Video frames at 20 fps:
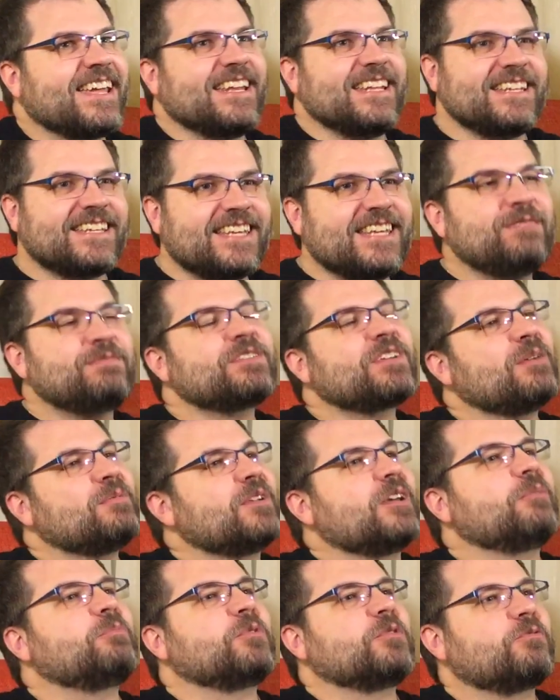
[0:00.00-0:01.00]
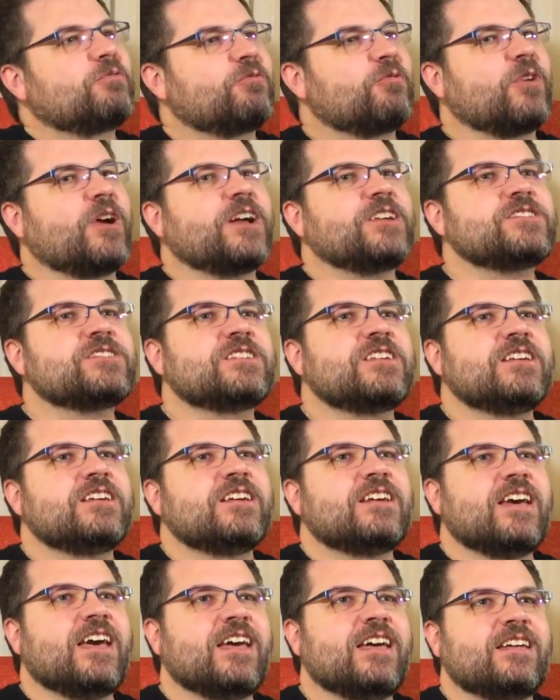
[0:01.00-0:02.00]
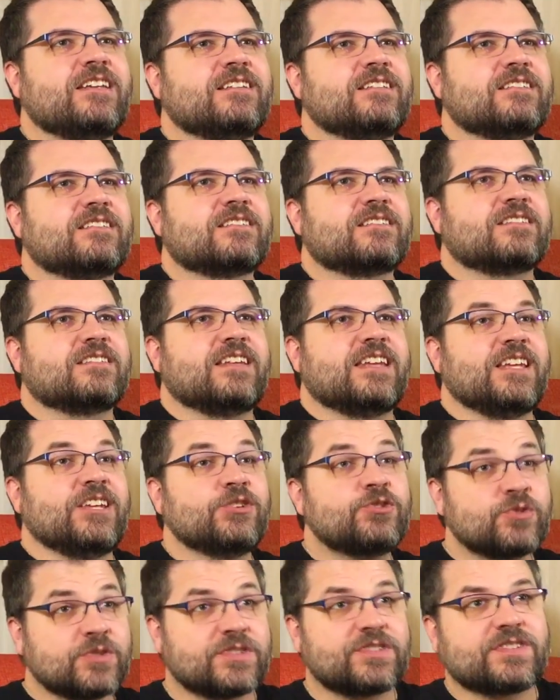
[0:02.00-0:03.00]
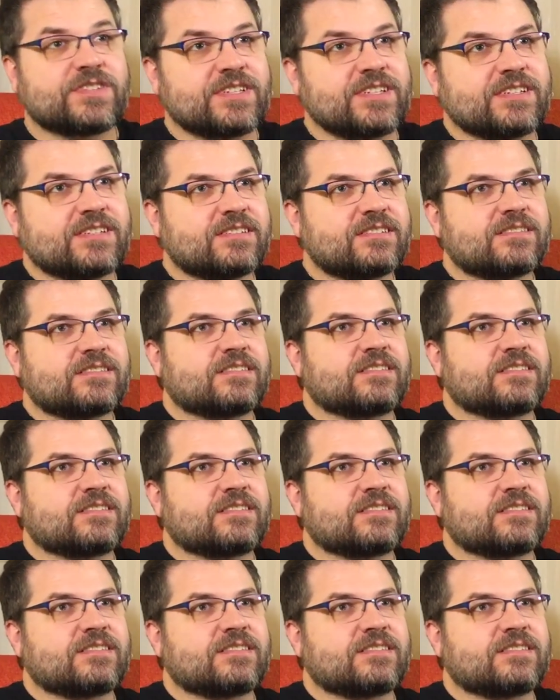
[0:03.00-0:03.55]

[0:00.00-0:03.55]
and he keeps coming up with fresh and interesting